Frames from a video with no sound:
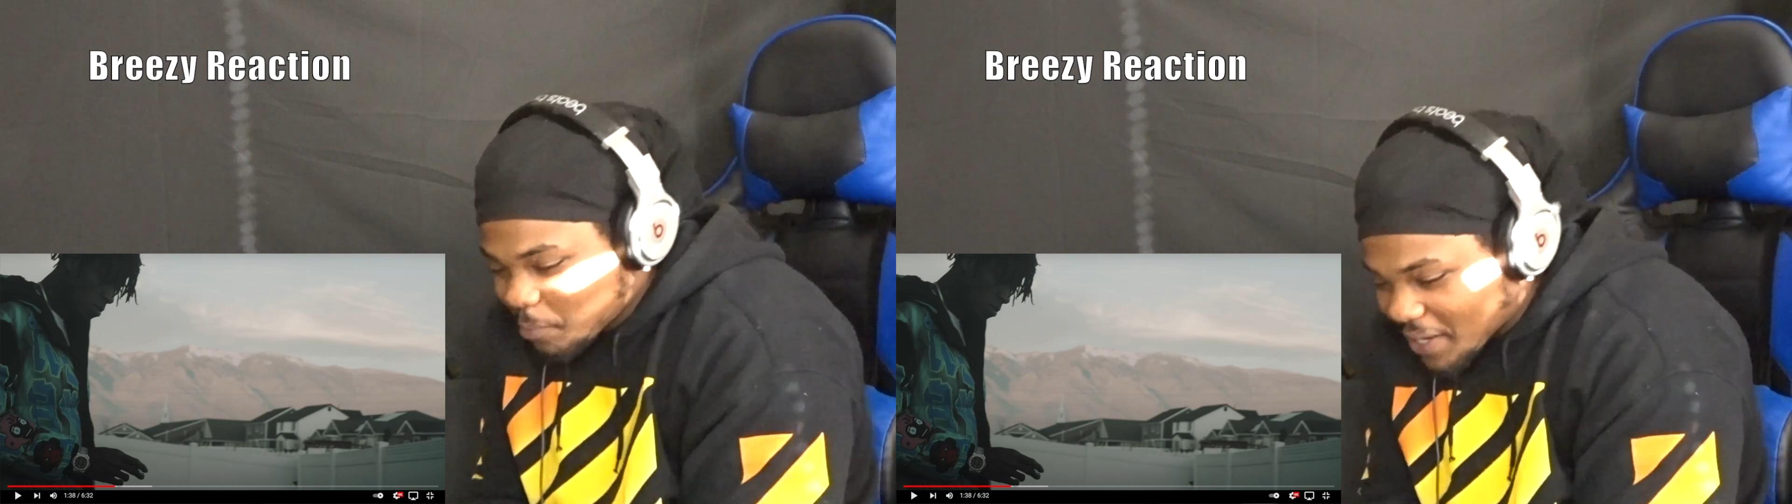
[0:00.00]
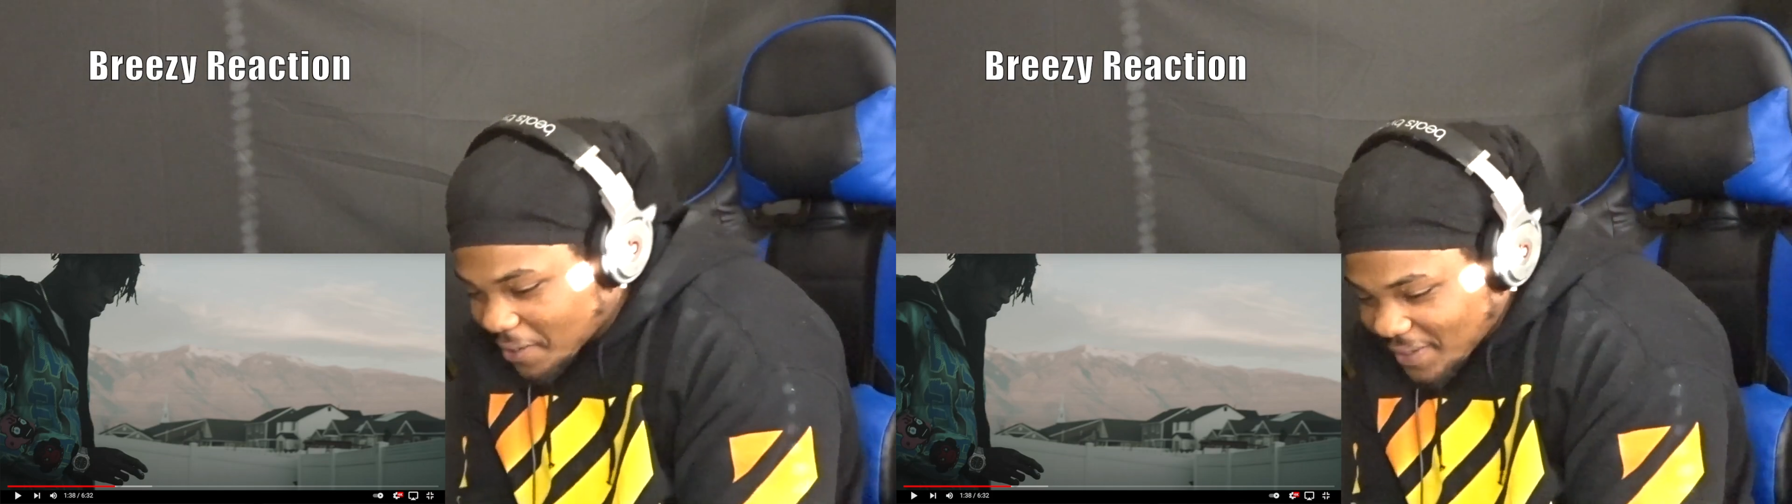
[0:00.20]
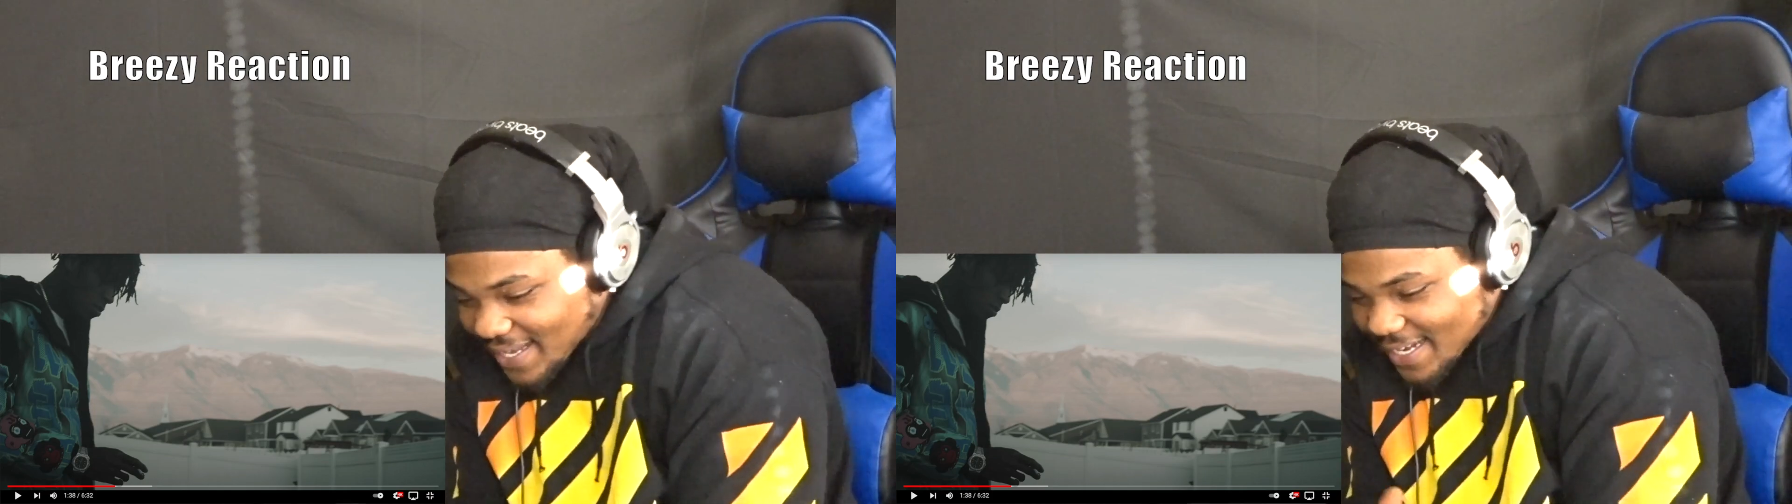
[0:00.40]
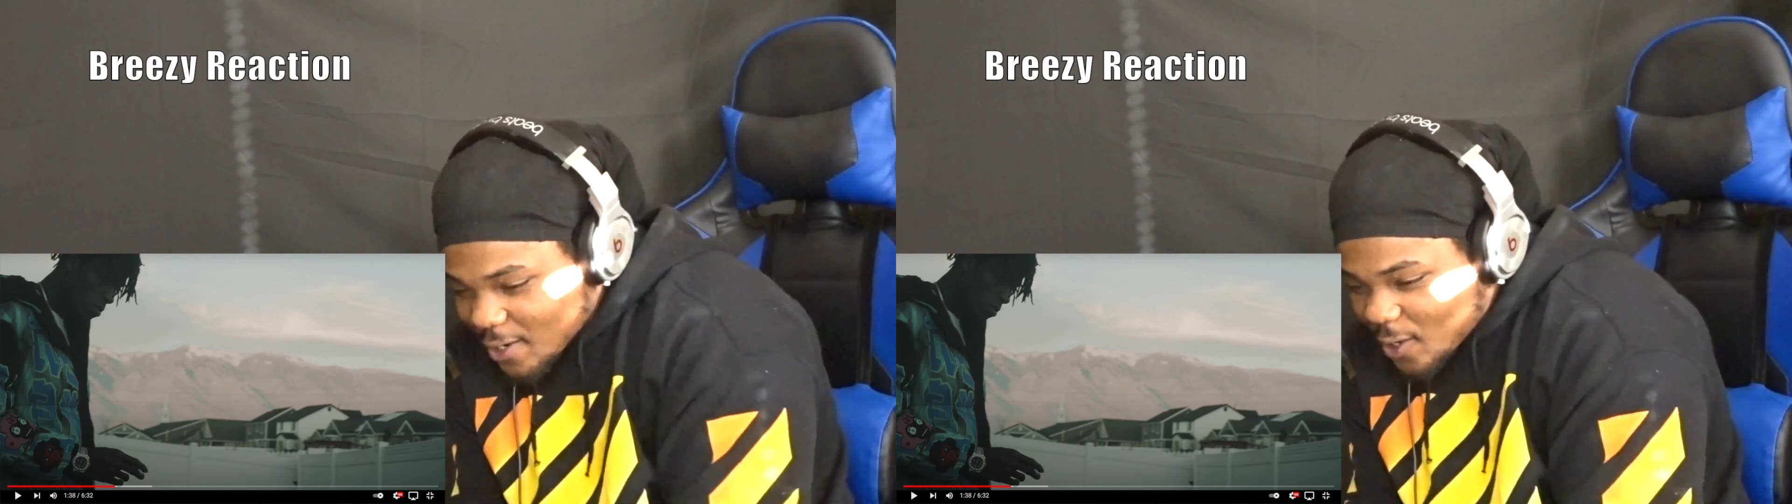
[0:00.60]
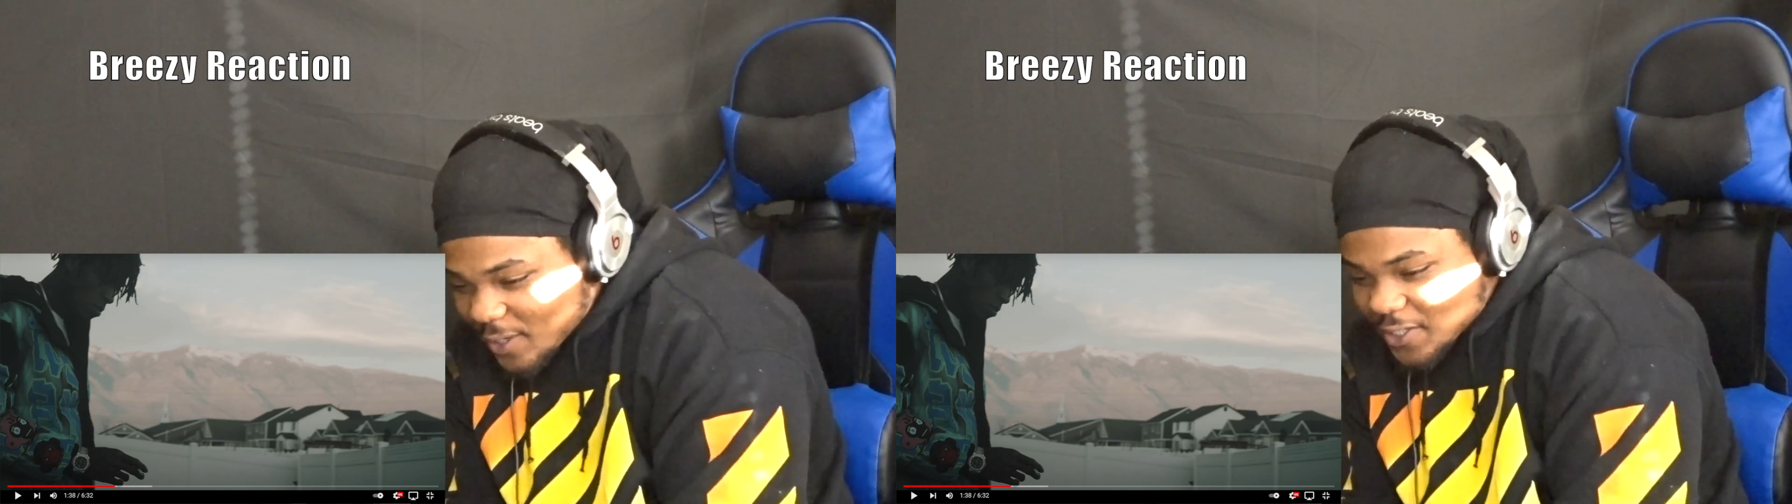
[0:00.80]
you know,
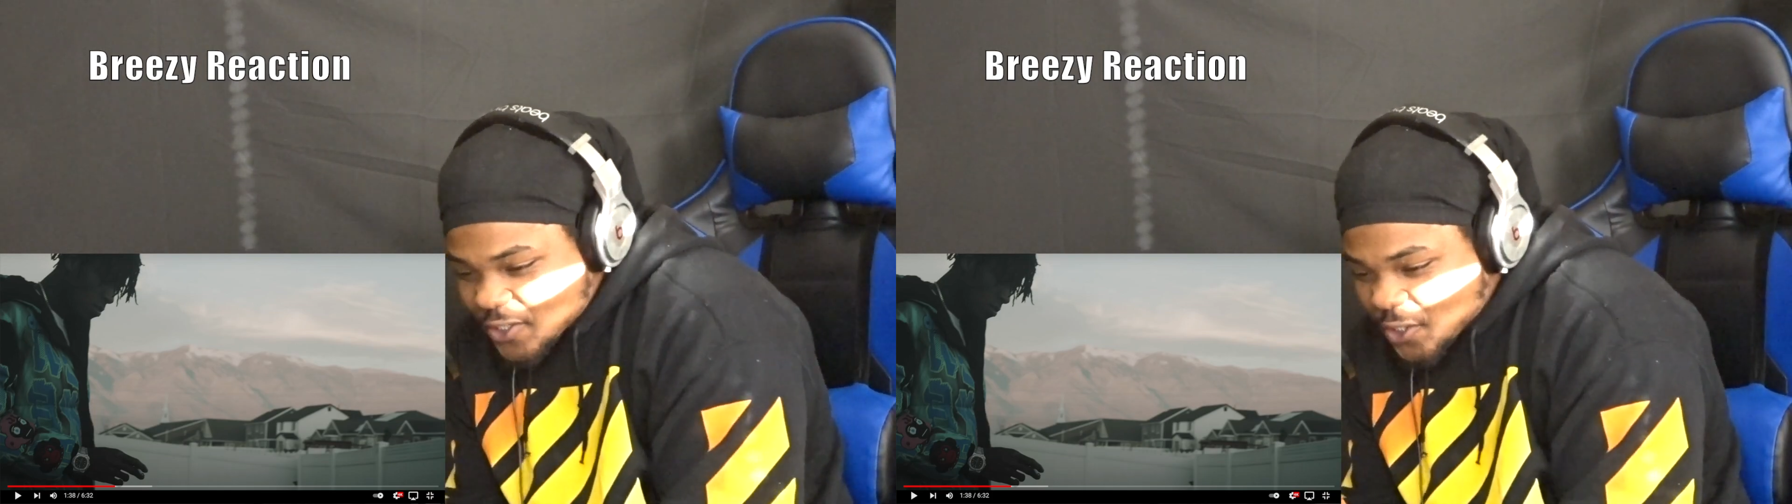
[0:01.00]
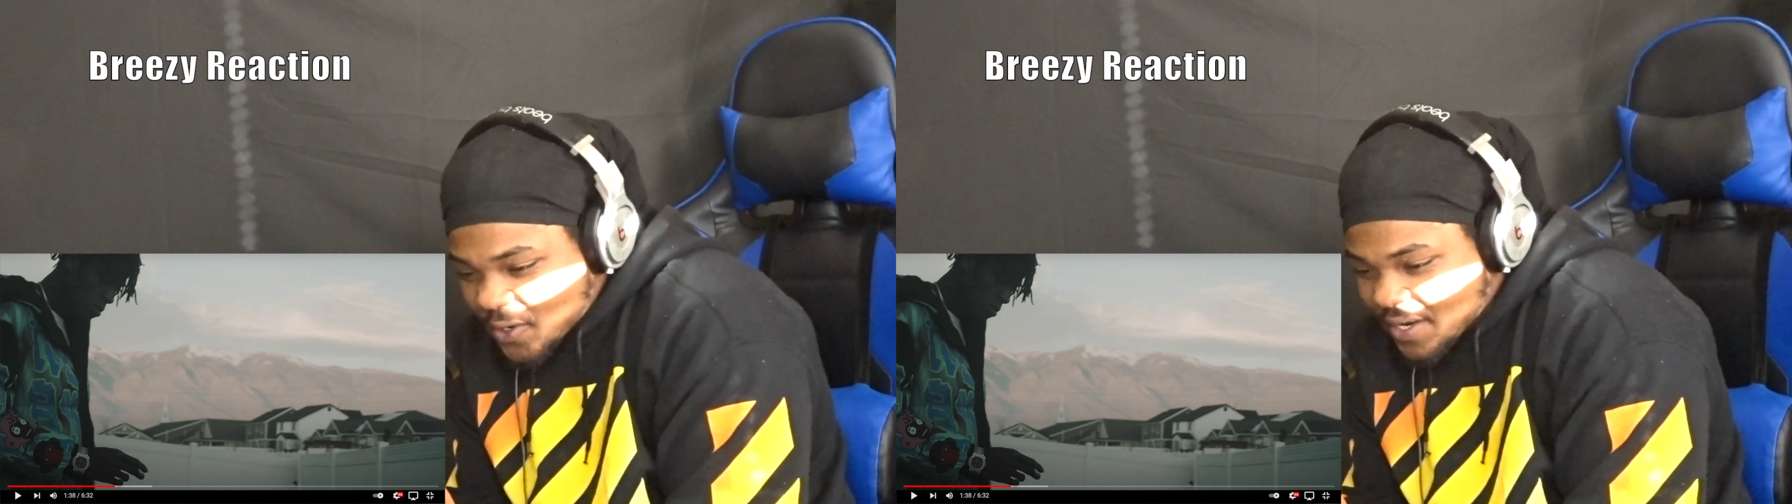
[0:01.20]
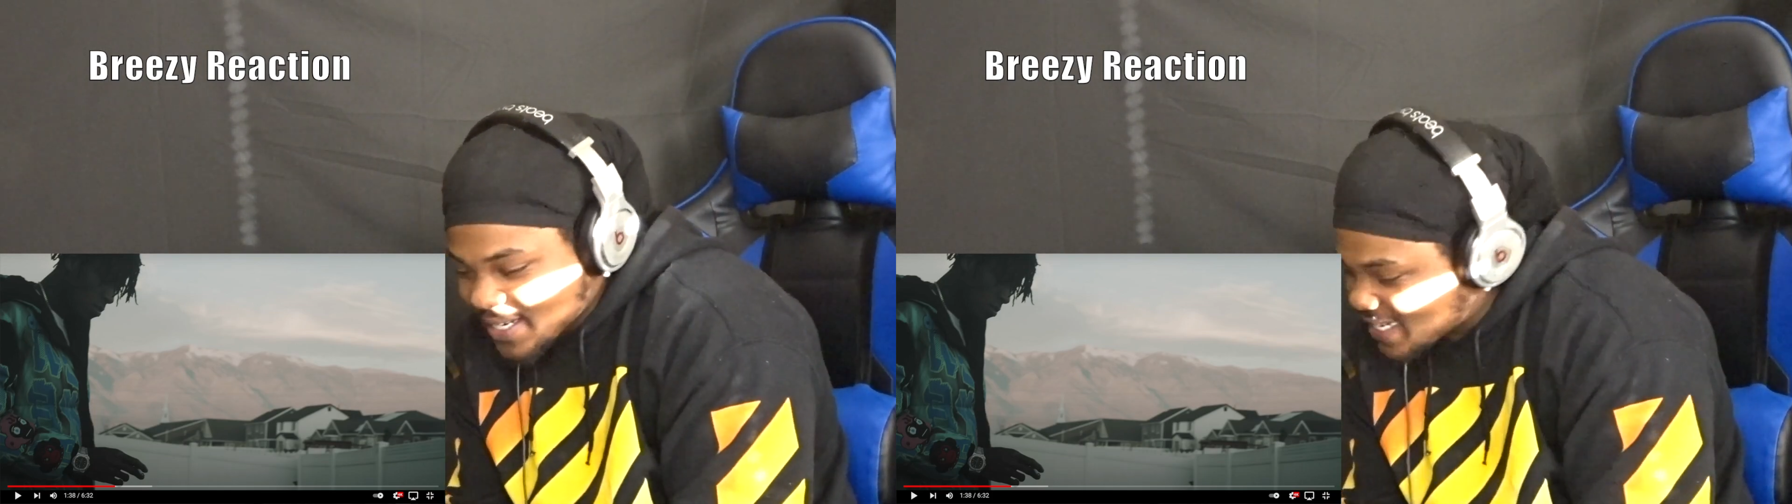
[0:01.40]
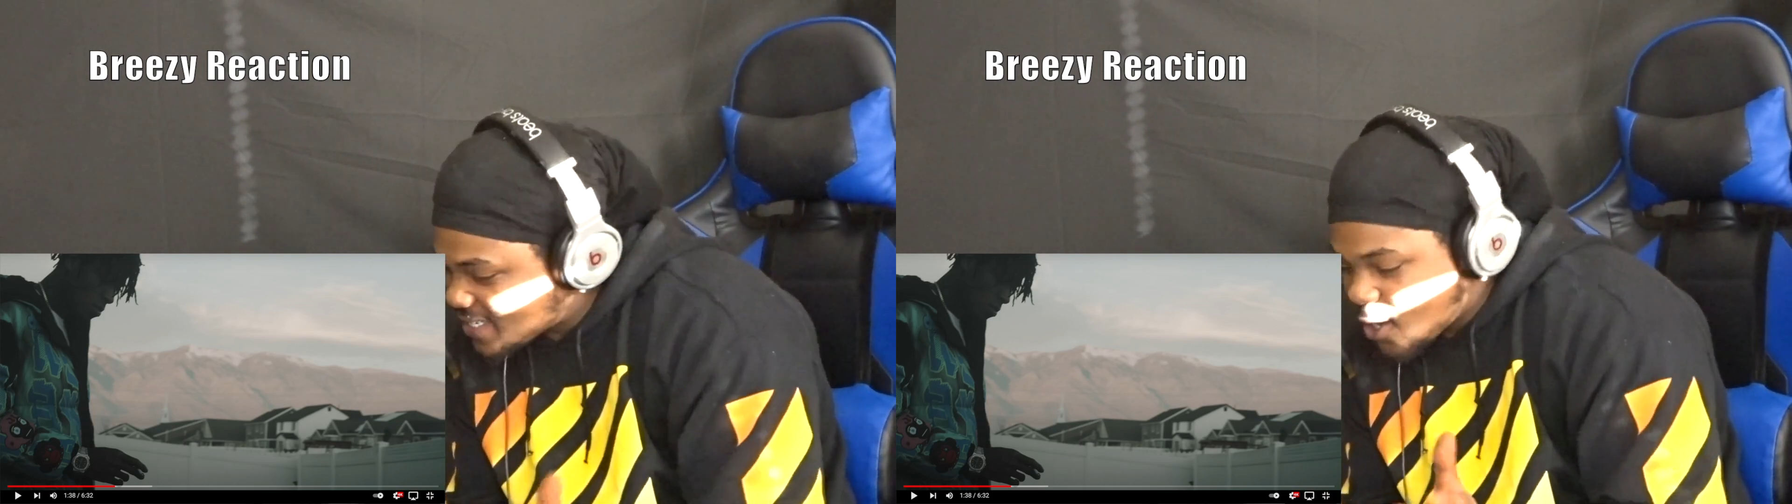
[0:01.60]
barely got all this jury.